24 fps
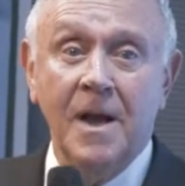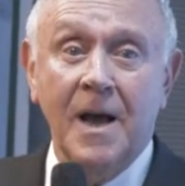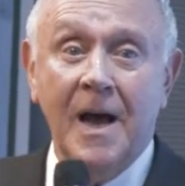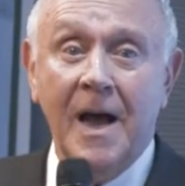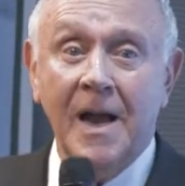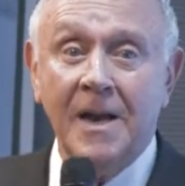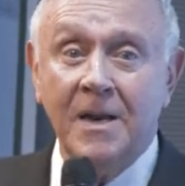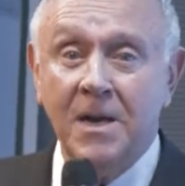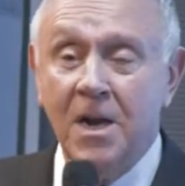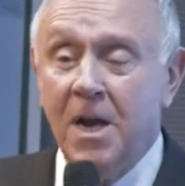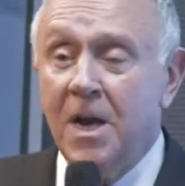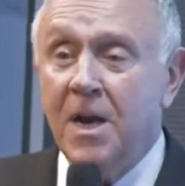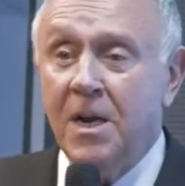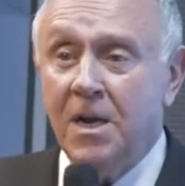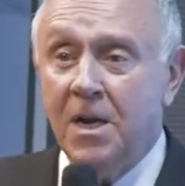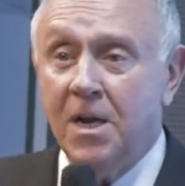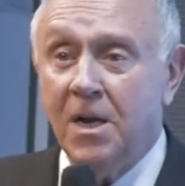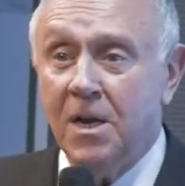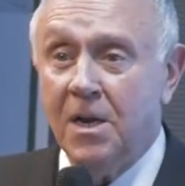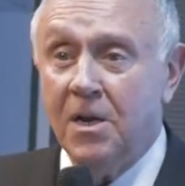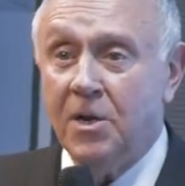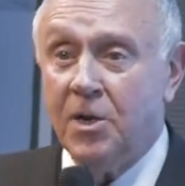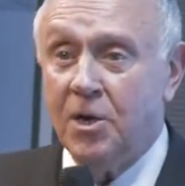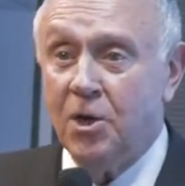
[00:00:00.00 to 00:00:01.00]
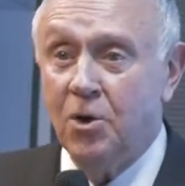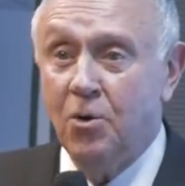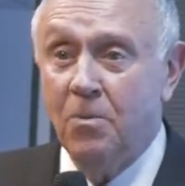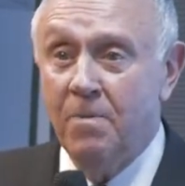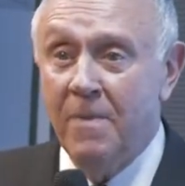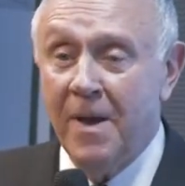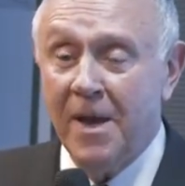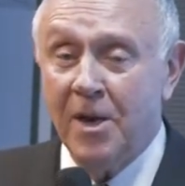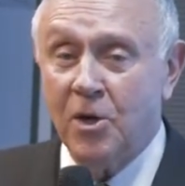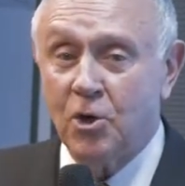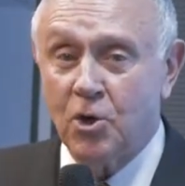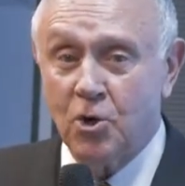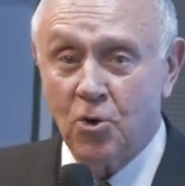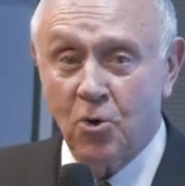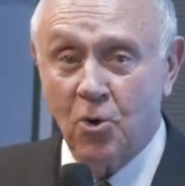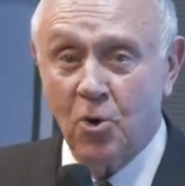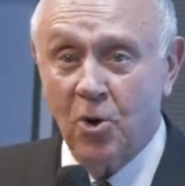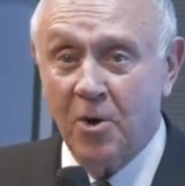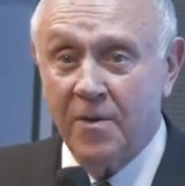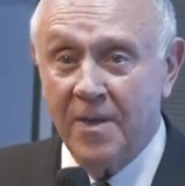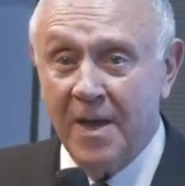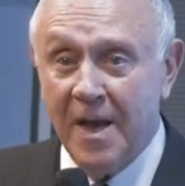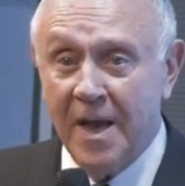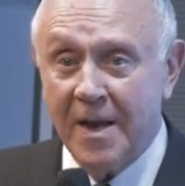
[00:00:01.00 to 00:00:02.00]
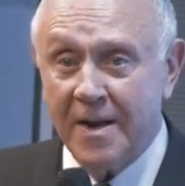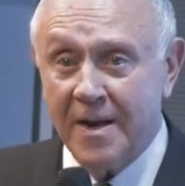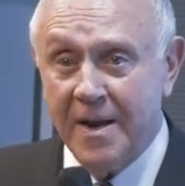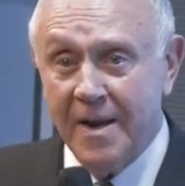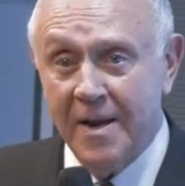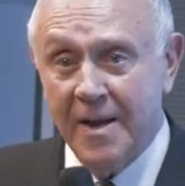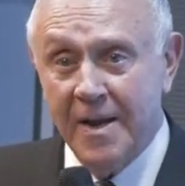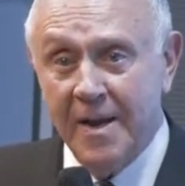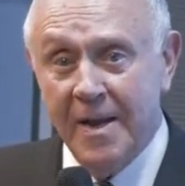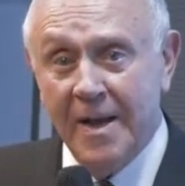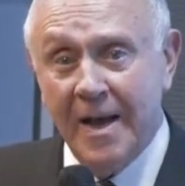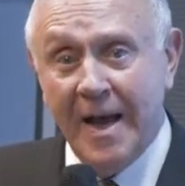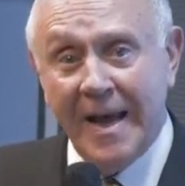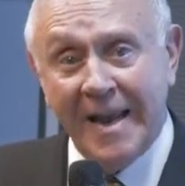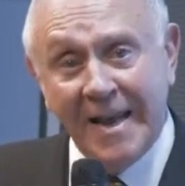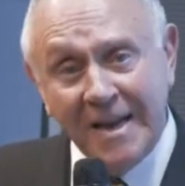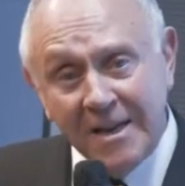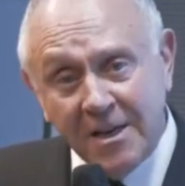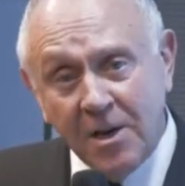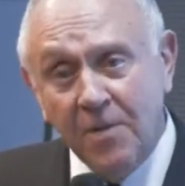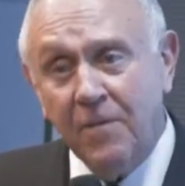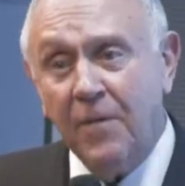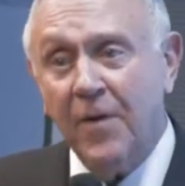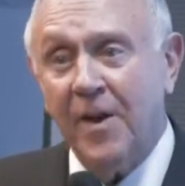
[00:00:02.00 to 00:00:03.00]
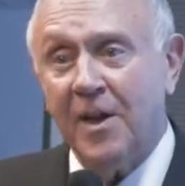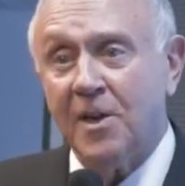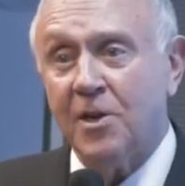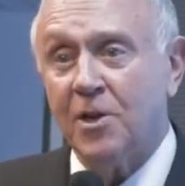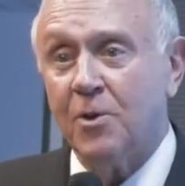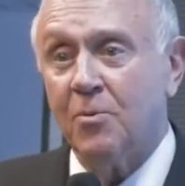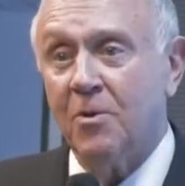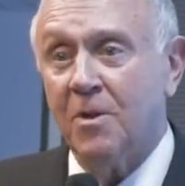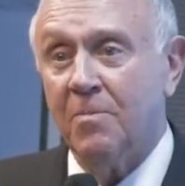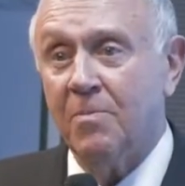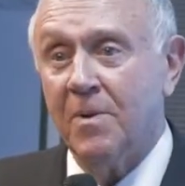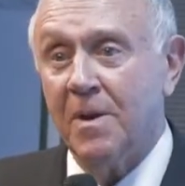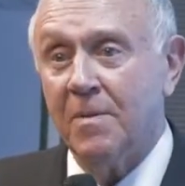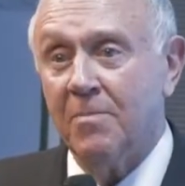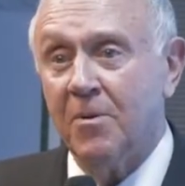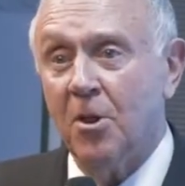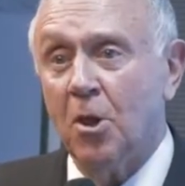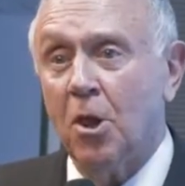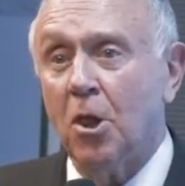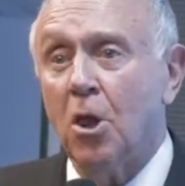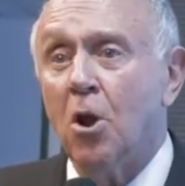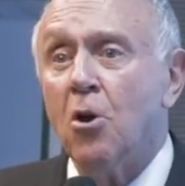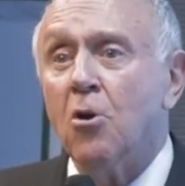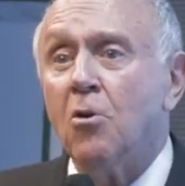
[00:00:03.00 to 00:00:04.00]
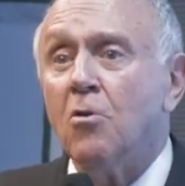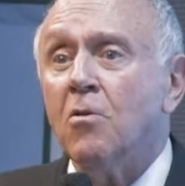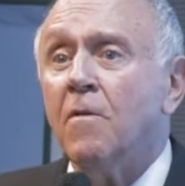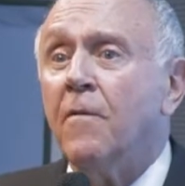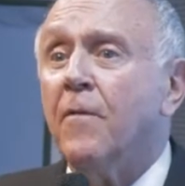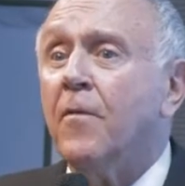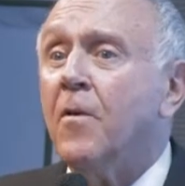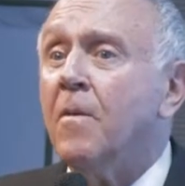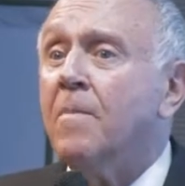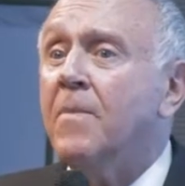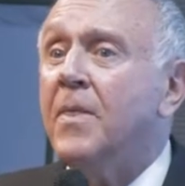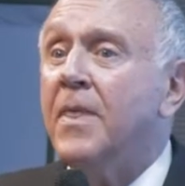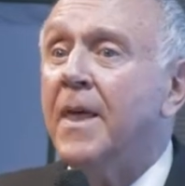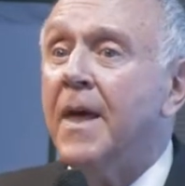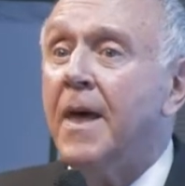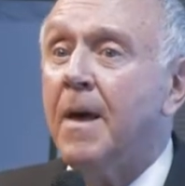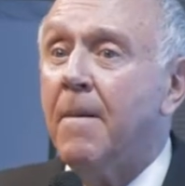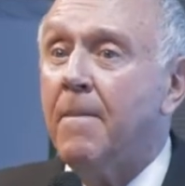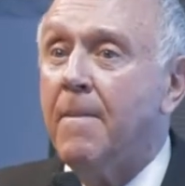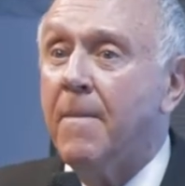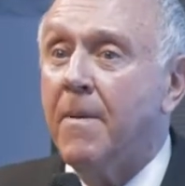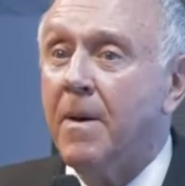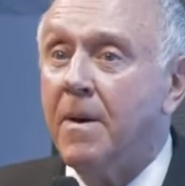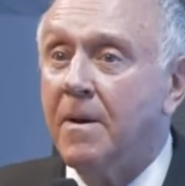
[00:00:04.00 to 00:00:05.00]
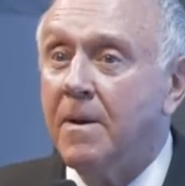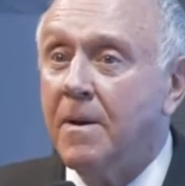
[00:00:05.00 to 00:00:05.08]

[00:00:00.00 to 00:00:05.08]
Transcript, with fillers: I needed to make sure that I interfaced with people, learned from them.